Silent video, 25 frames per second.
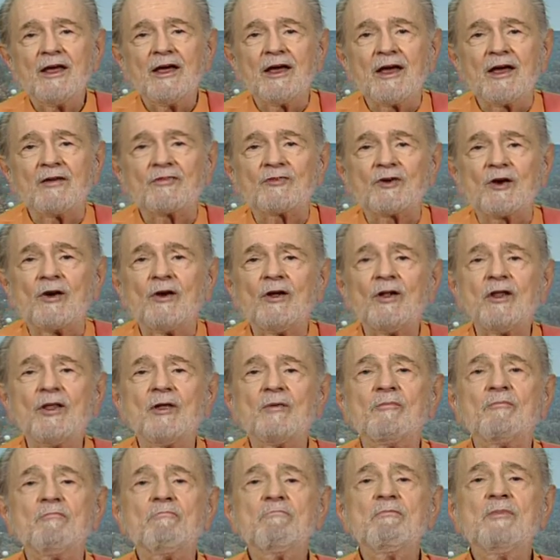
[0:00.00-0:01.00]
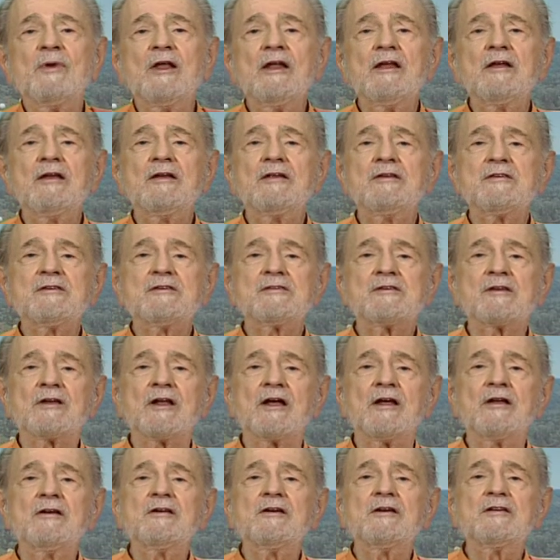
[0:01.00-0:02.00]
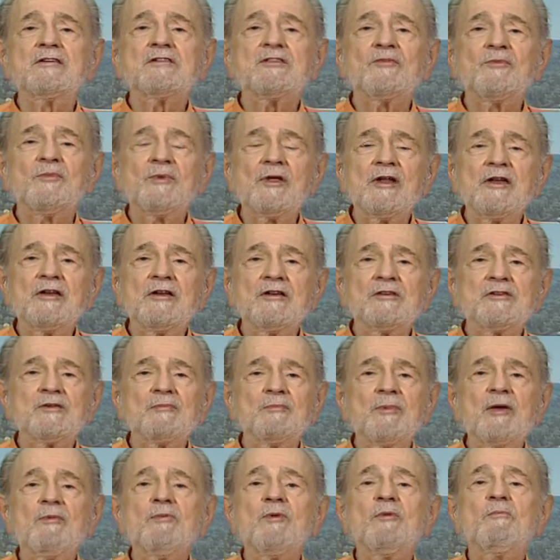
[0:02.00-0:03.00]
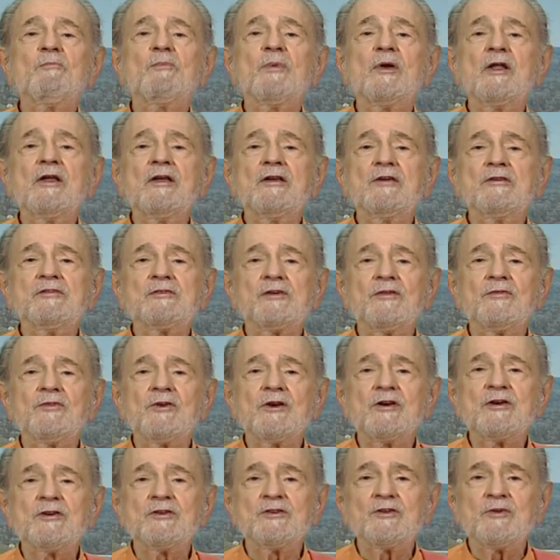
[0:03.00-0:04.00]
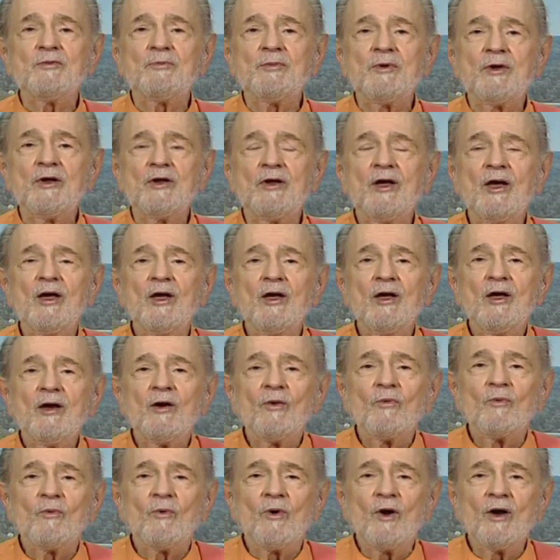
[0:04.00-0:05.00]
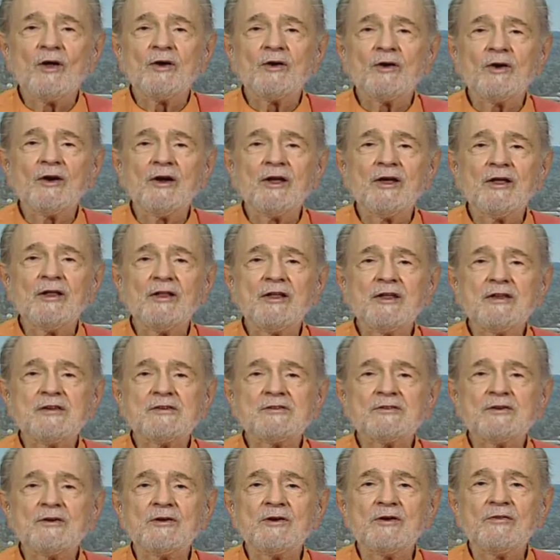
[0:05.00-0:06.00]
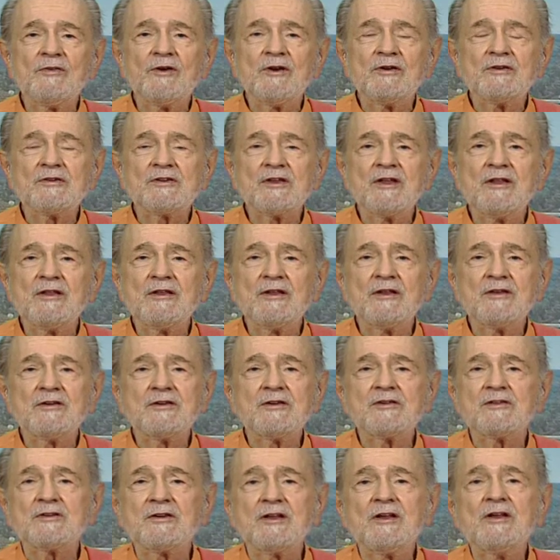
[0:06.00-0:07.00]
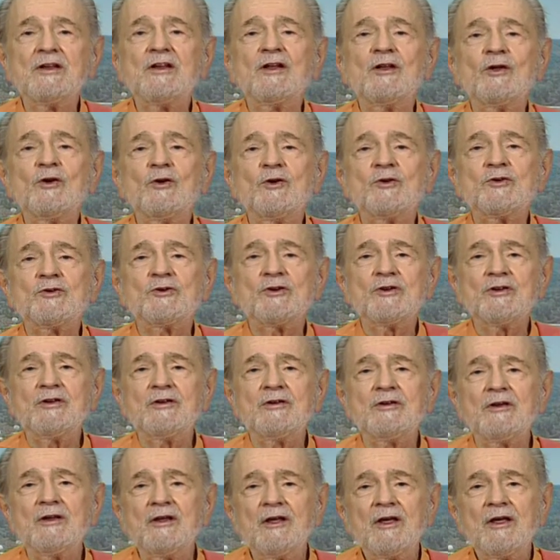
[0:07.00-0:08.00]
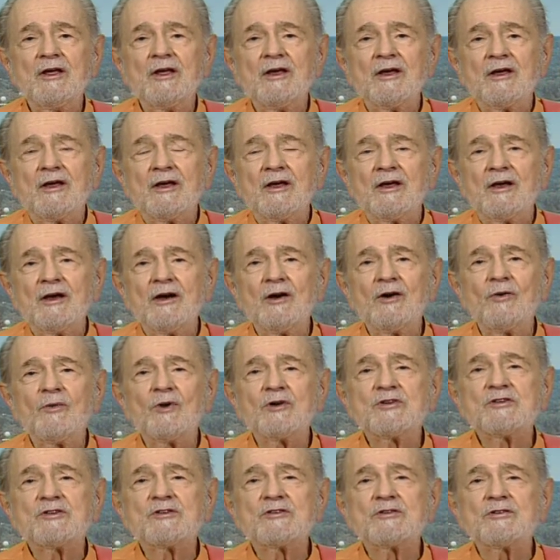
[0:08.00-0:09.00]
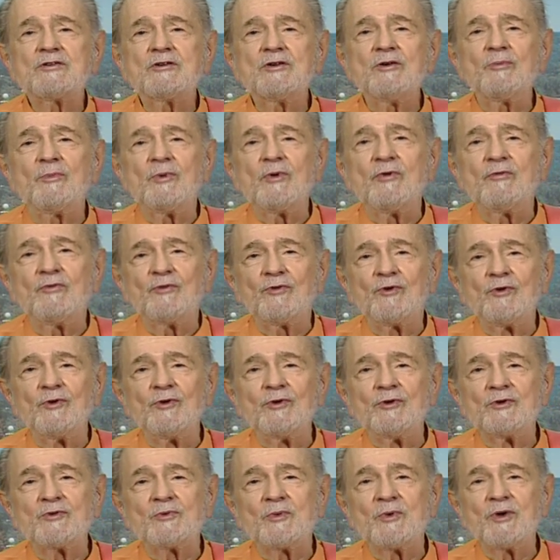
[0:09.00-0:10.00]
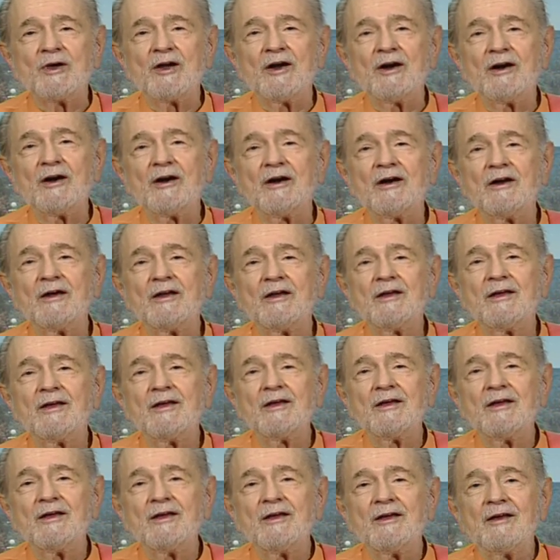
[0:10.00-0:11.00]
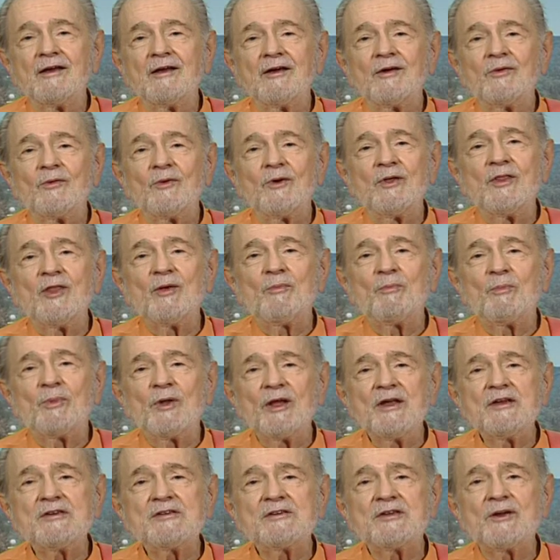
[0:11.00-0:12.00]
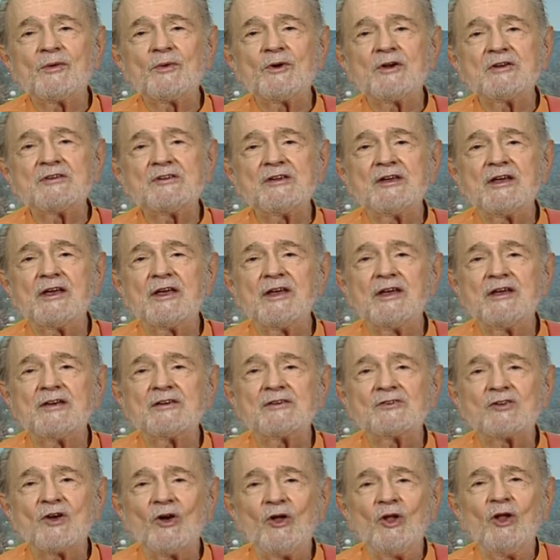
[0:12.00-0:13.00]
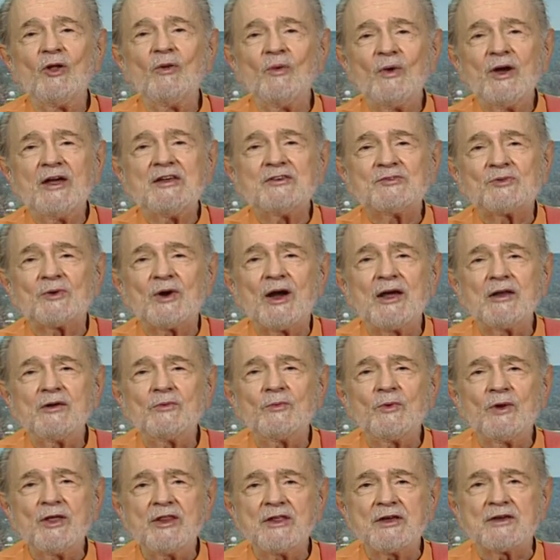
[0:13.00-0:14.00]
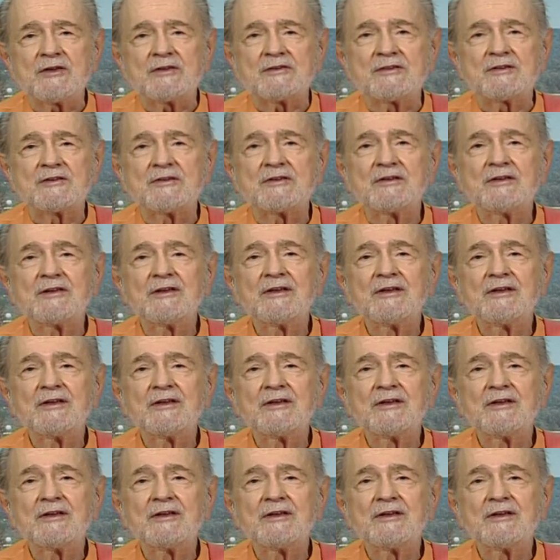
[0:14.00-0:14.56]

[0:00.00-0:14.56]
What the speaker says: After all the millions and hundreds of millions and maybe billions of years you've been wandering in this universe and just in delusion. Oh, what stupid fools we are. When the bliss that we're seeking is always right with us.